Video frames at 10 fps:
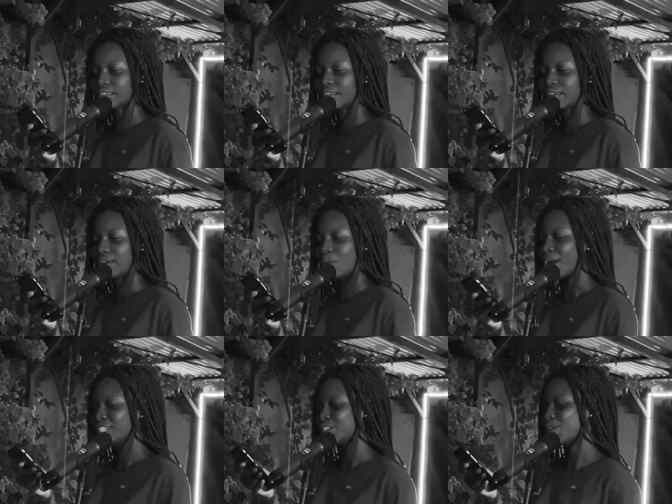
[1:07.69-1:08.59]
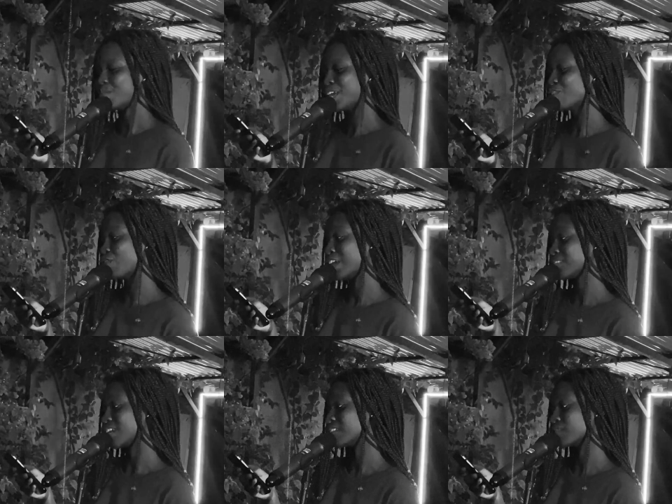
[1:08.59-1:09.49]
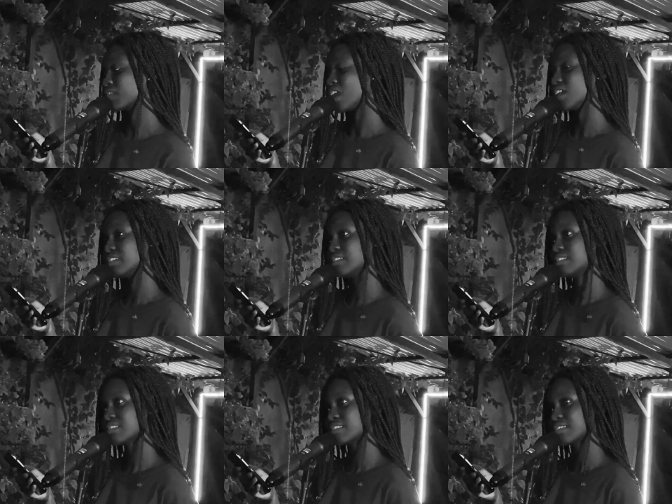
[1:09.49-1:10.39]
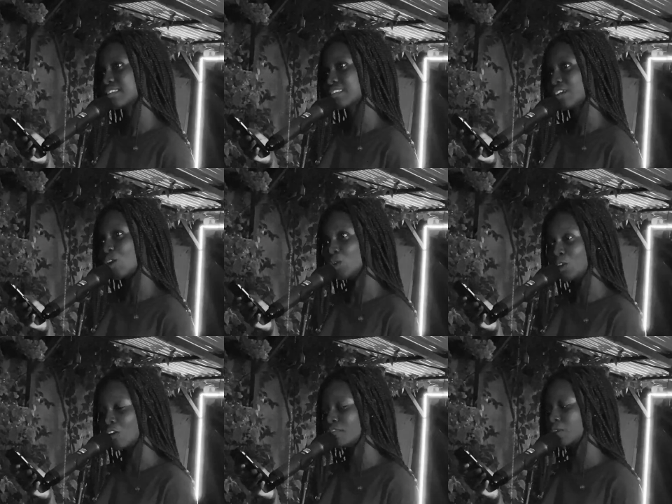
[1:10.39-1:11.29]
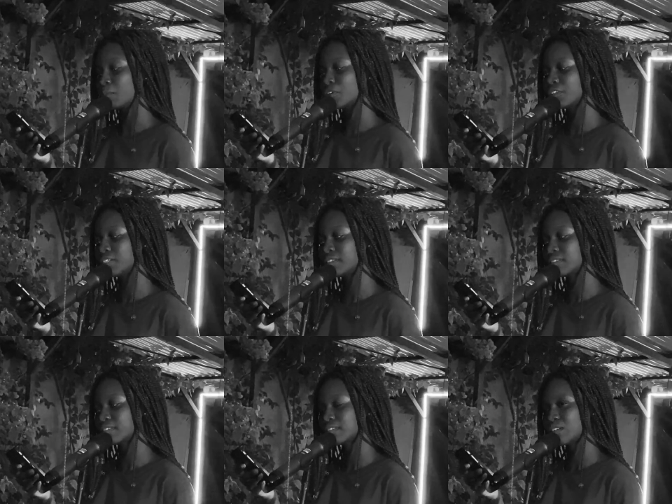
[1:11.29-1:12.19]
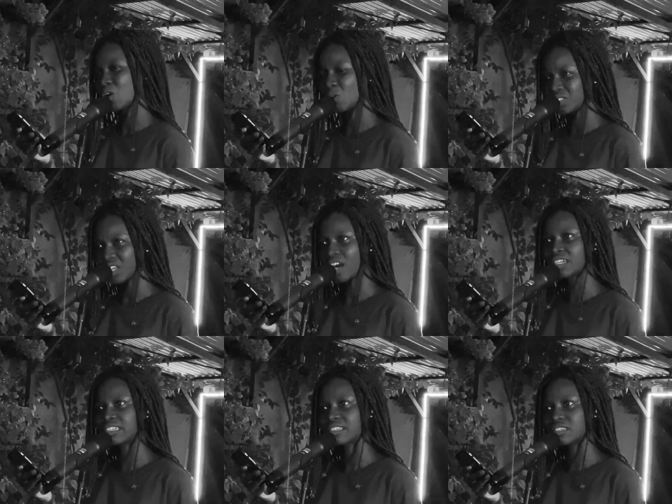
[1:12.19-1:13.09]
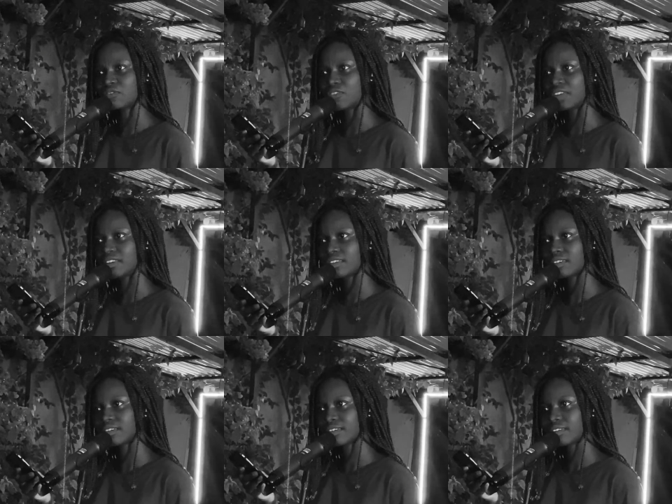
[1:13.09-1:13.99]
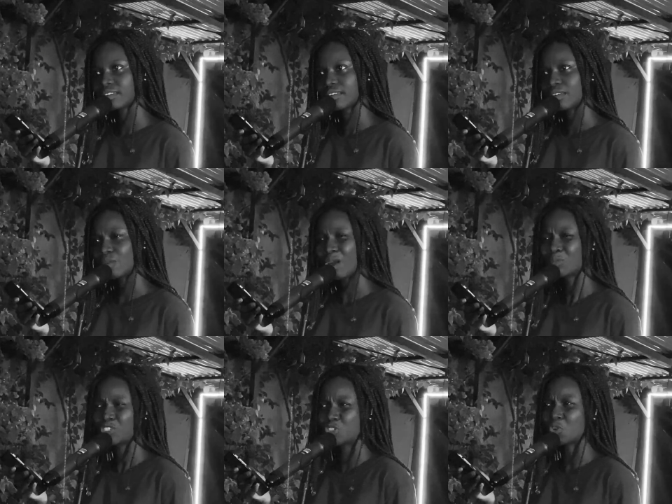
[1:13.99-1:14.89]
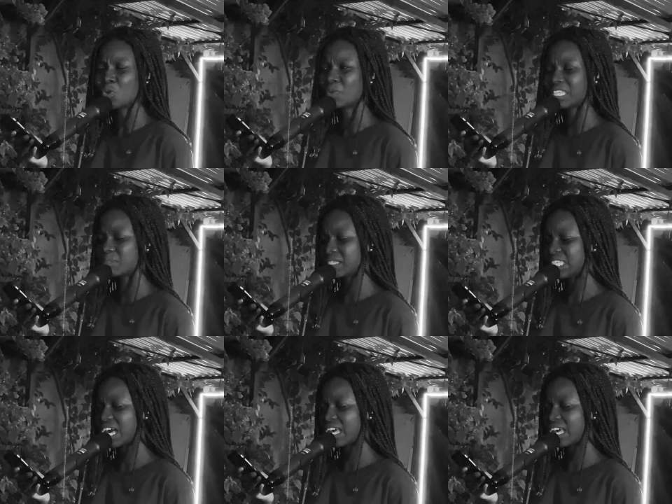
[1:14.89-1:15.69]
Why do you make graves out of gardens, call love a burden, call darkness a friend? Why must you always be dying?